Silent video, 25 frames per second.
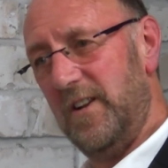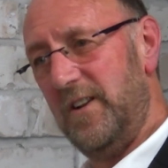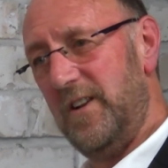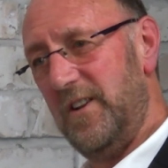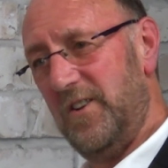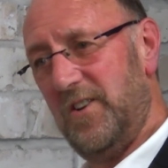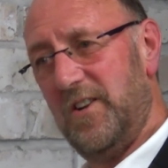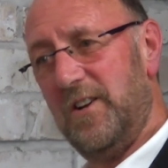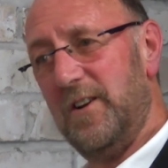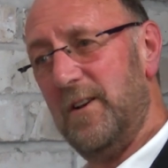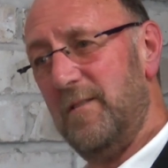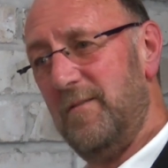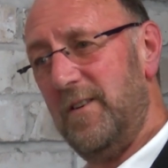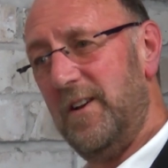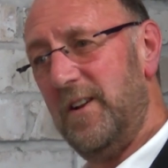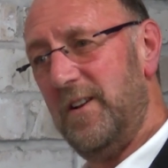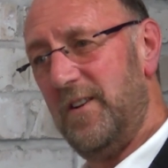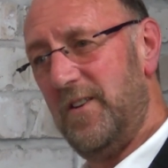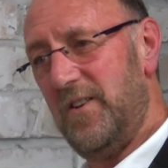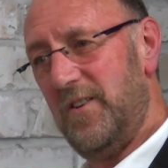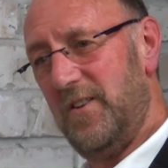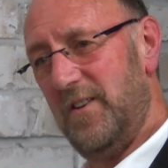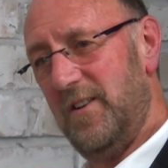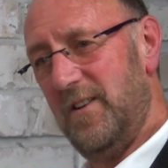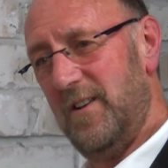They deserve
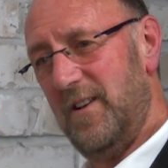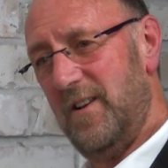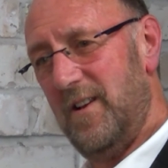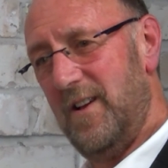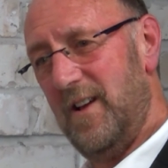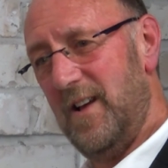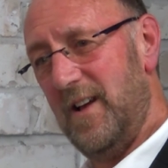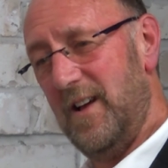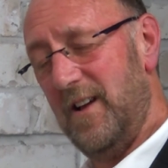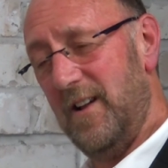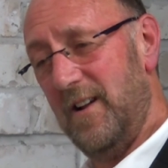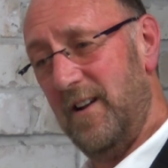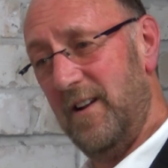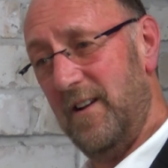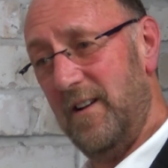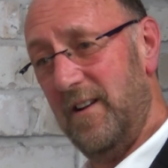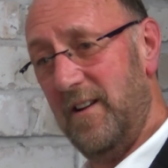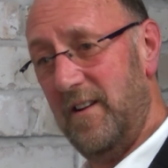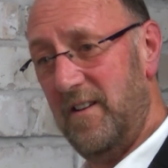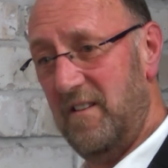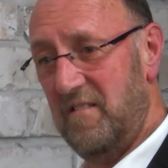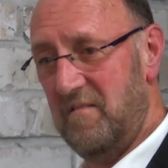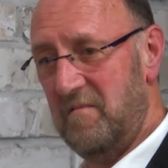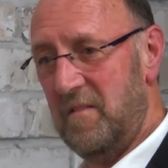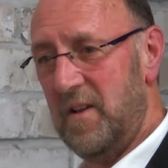it,
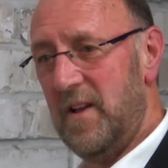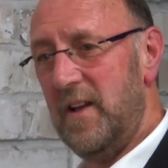and